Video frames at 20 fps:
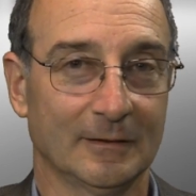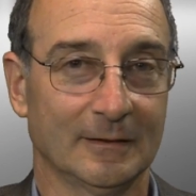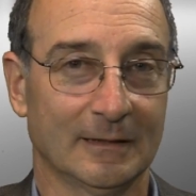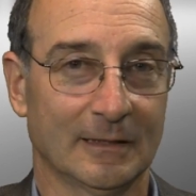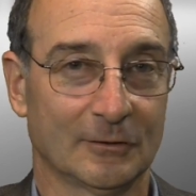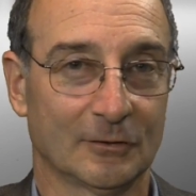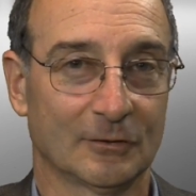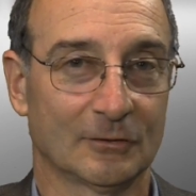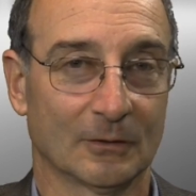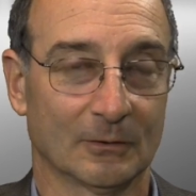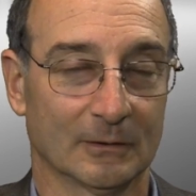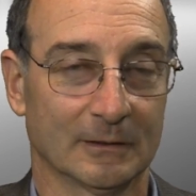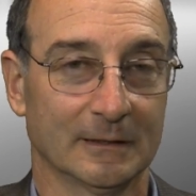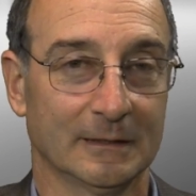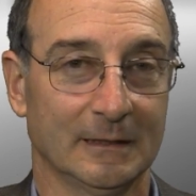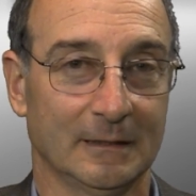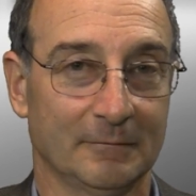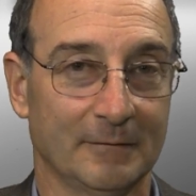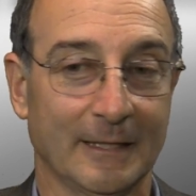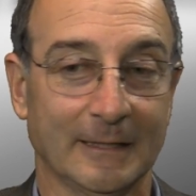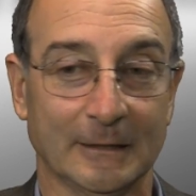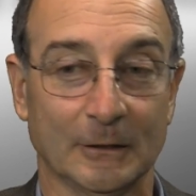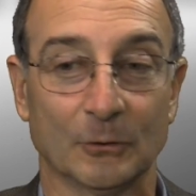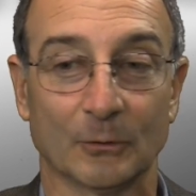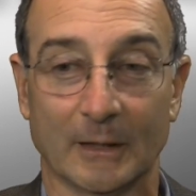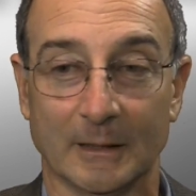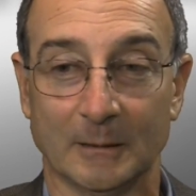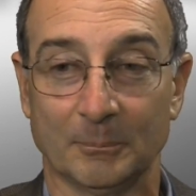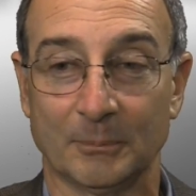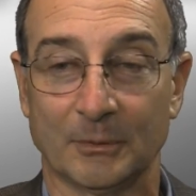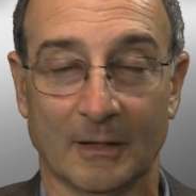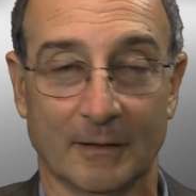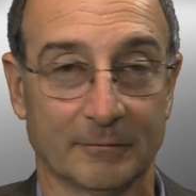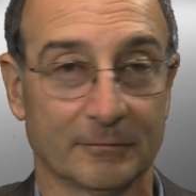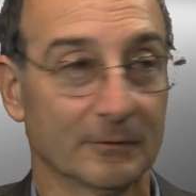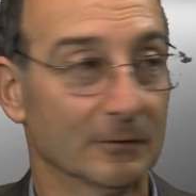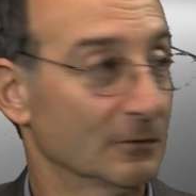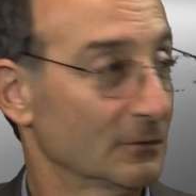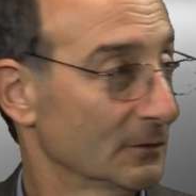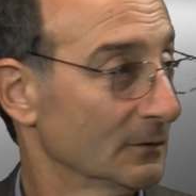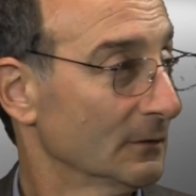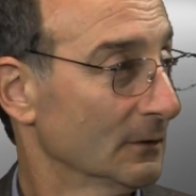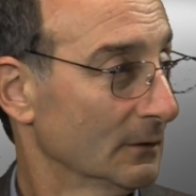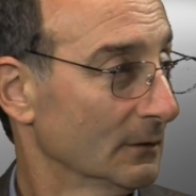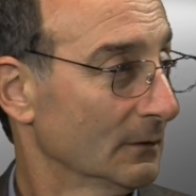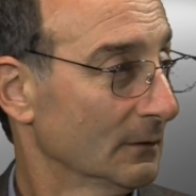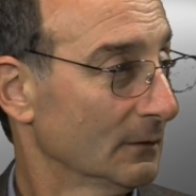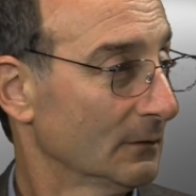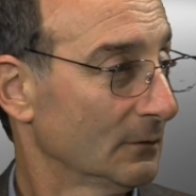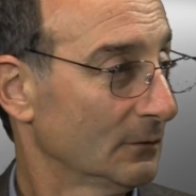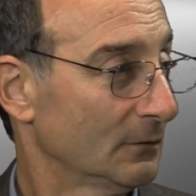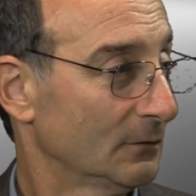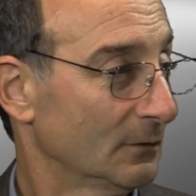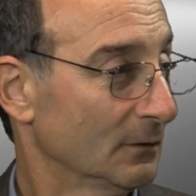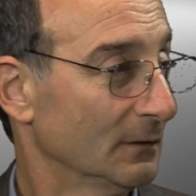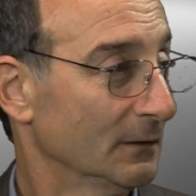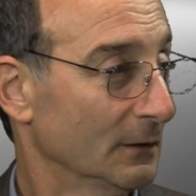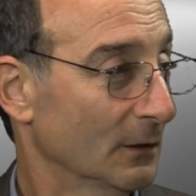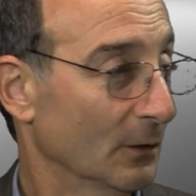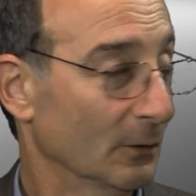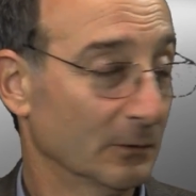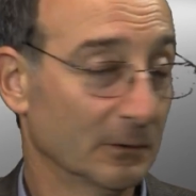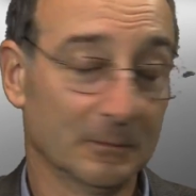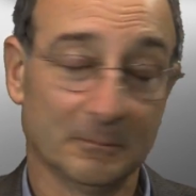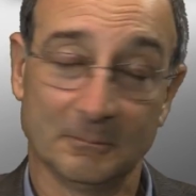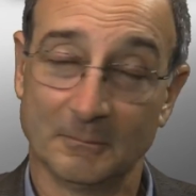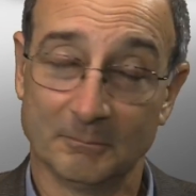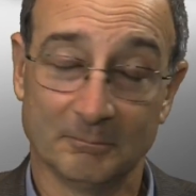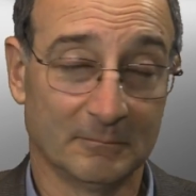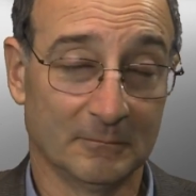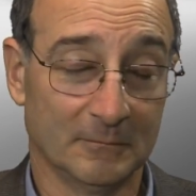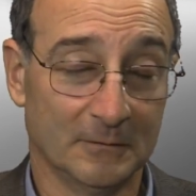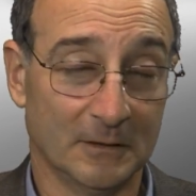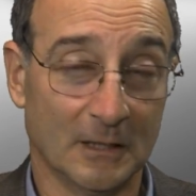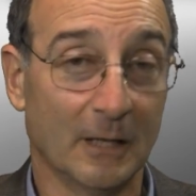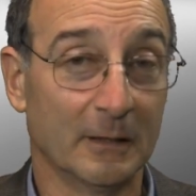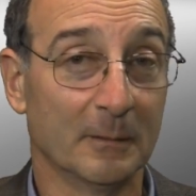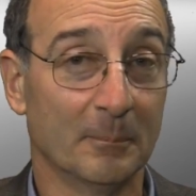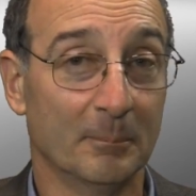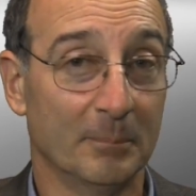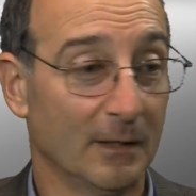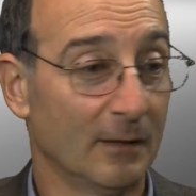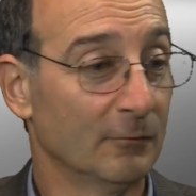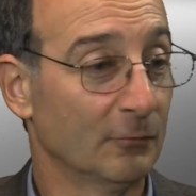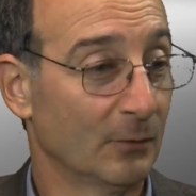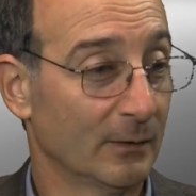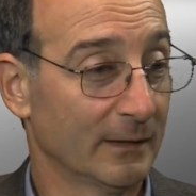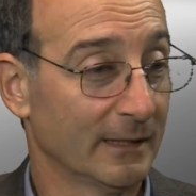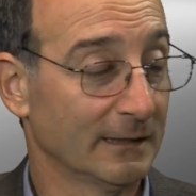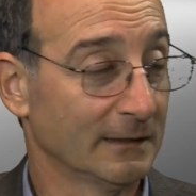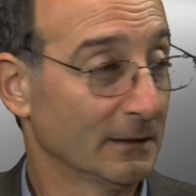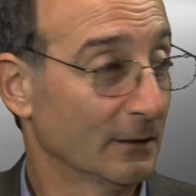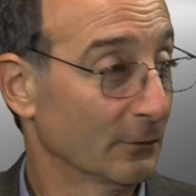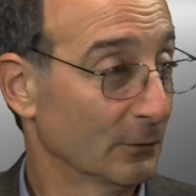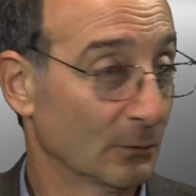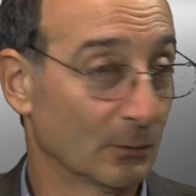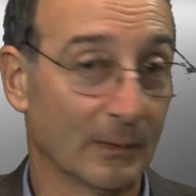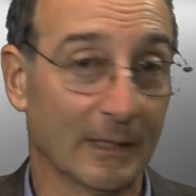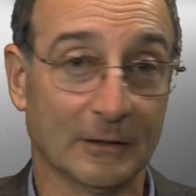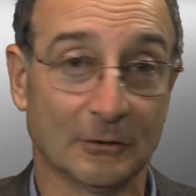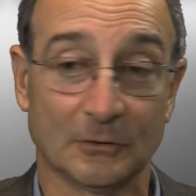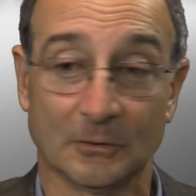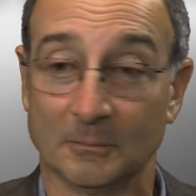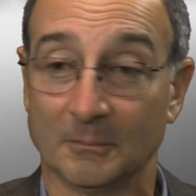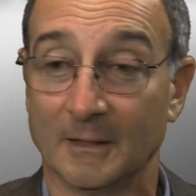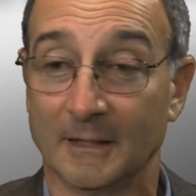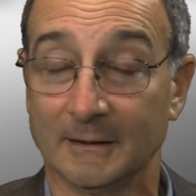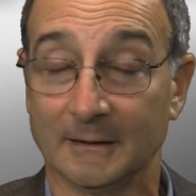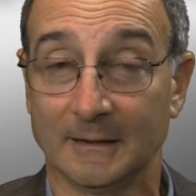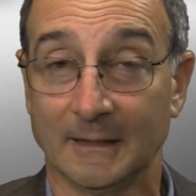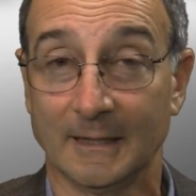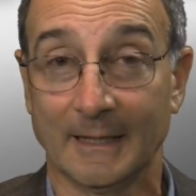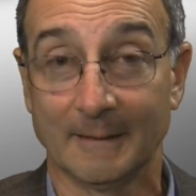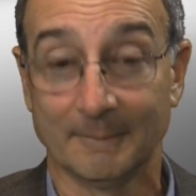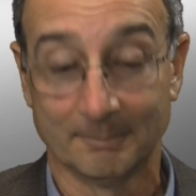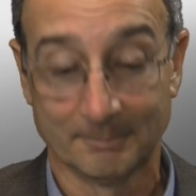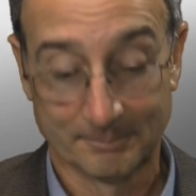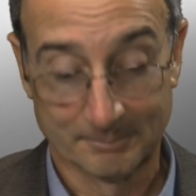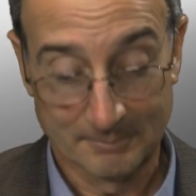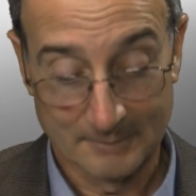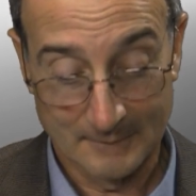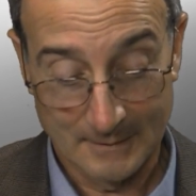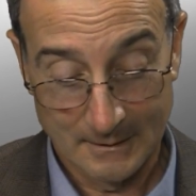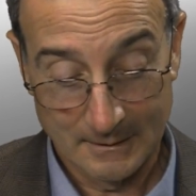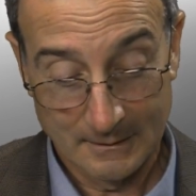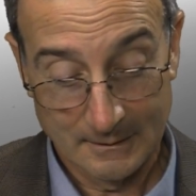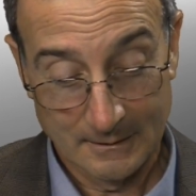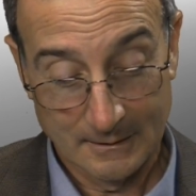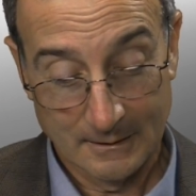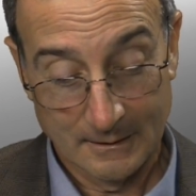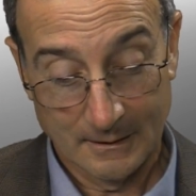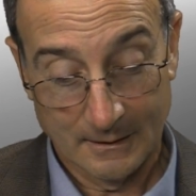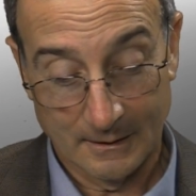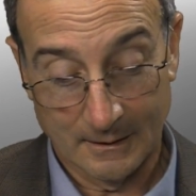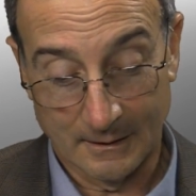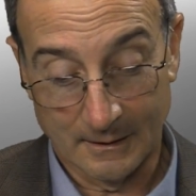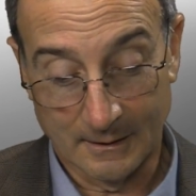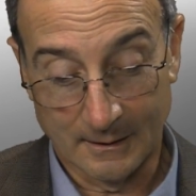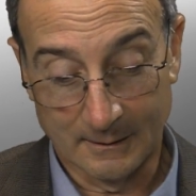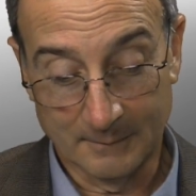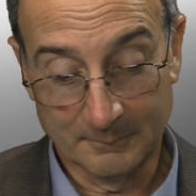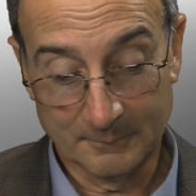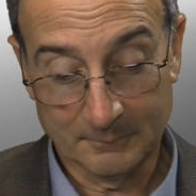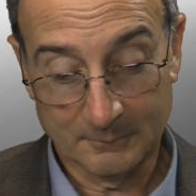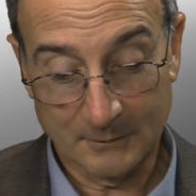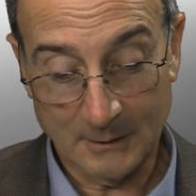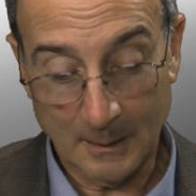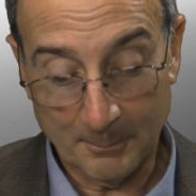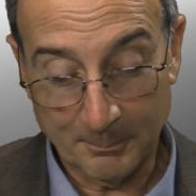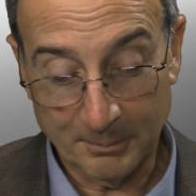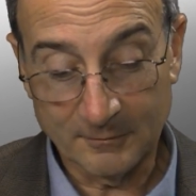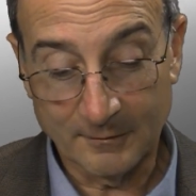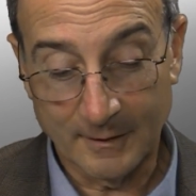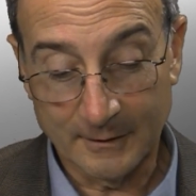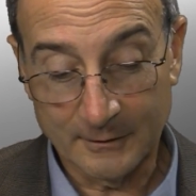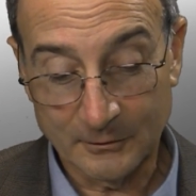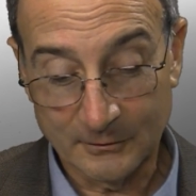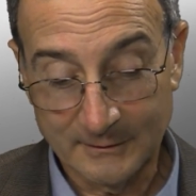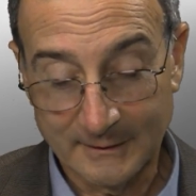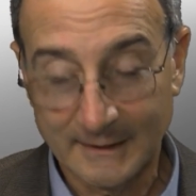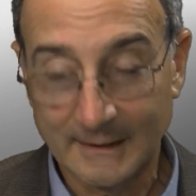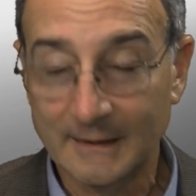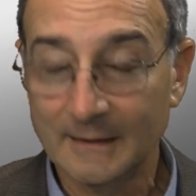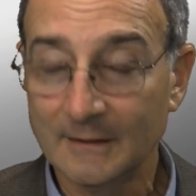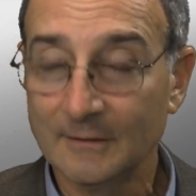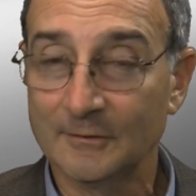necessarily give any great preference to the owner, none above what any other renter might get. Okay. Couple of other things